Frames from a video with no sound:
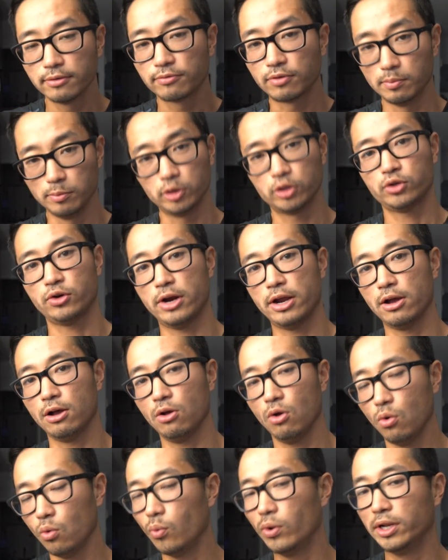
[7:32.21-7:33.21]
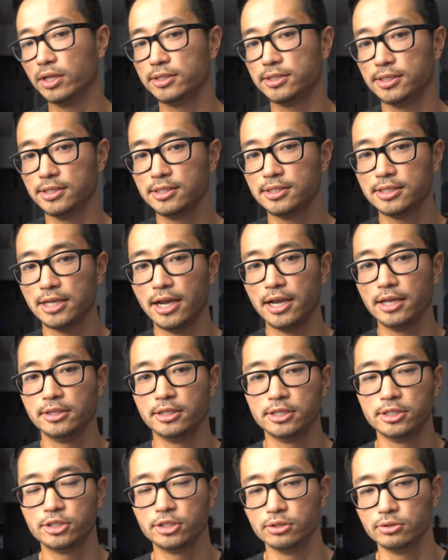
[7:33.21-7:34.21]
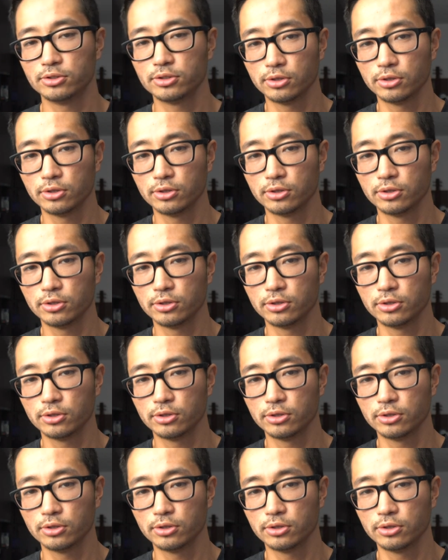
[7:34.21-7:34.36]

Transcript: from the trail when it's inside this shoe.